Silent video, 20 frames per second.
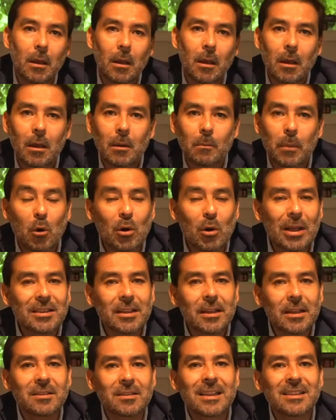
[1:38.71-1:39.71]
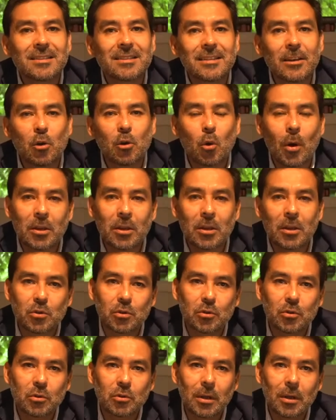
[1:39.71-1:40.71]
I would like to share the
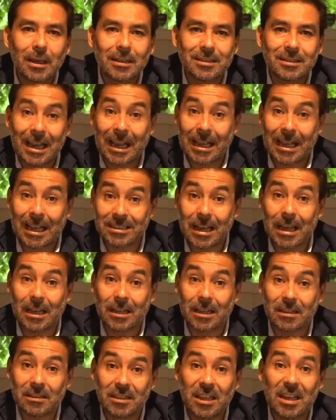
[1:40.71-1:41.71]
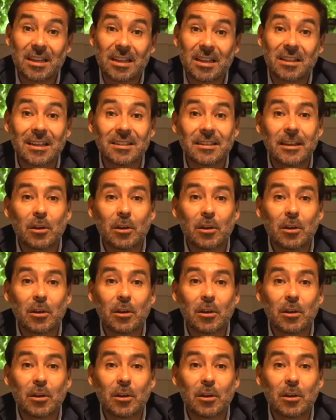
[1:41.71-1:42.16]
story of Paula, who's 35.